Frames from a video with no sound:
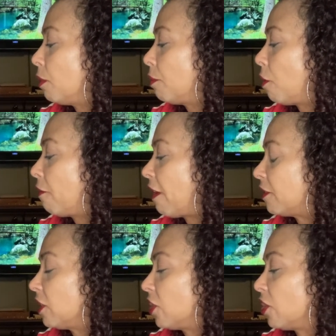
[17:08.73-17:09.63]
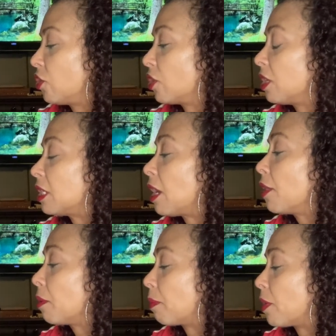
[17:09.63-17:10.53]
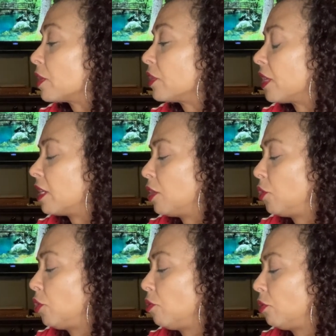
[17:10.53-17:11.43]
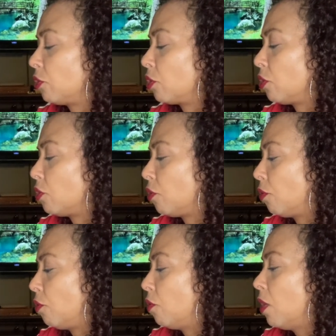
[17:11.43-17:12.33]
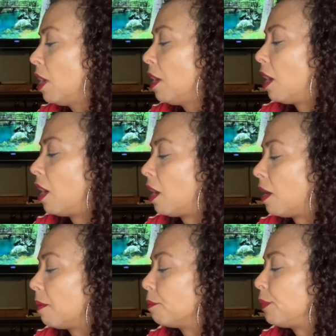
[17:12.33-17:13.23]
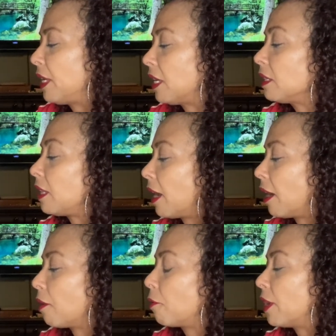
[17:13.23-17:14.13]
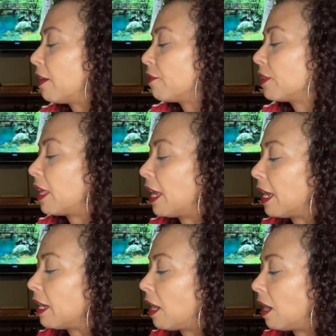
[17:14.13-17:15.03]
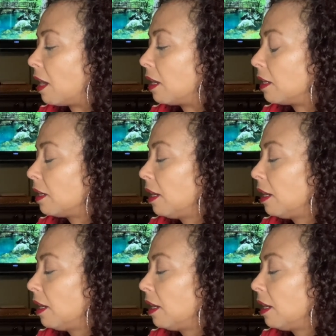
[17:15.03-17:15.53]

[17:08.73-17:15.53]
We both have to change. So this other person is used to you um, being there whenever they uh,